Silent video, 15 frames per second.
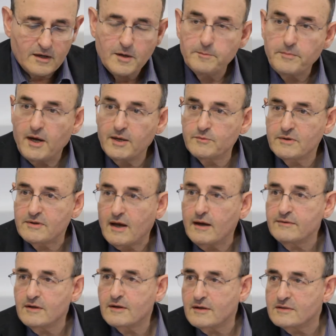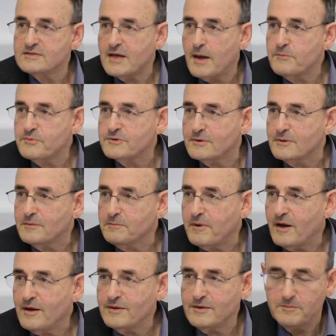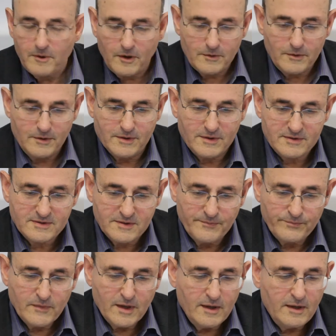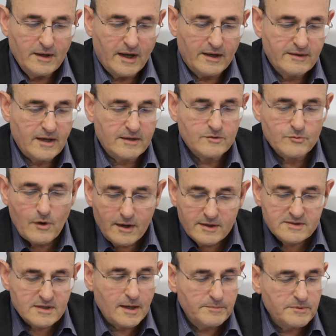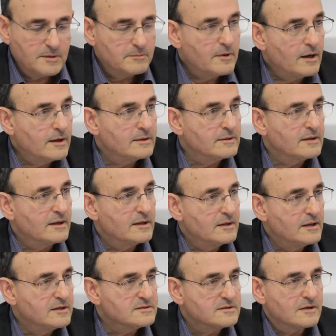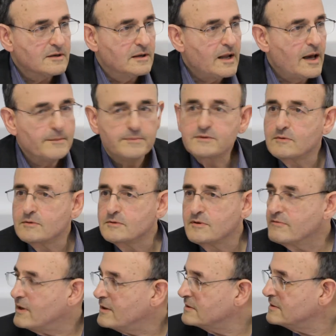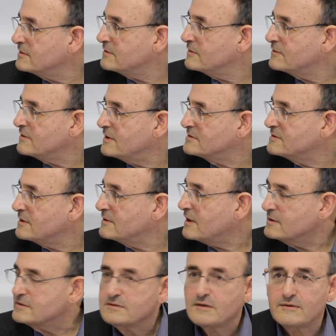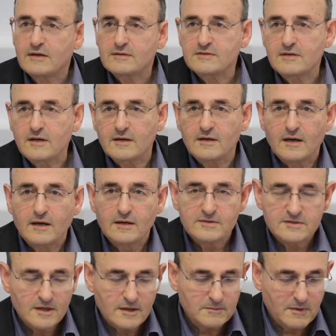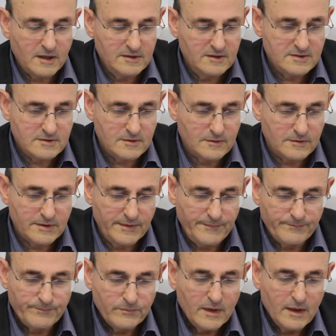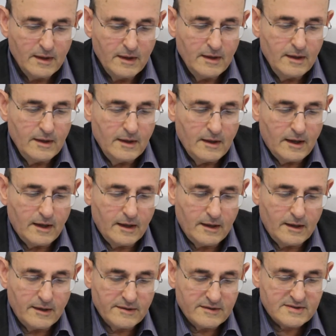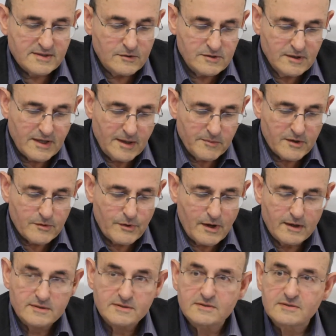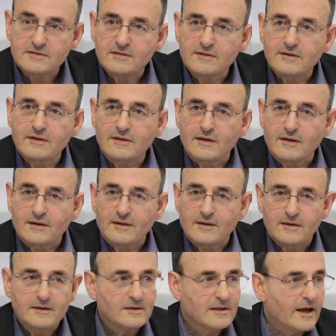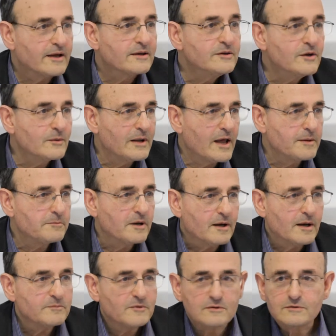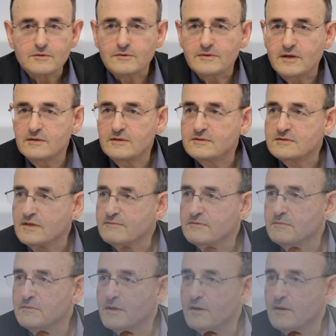combined with underconsumption by the borrowers, and that drives up demand and leads to collapse, which we've had in 2008. So that's a housing and money story. Social Democrats, like New Labour, I'm not sure they deserve to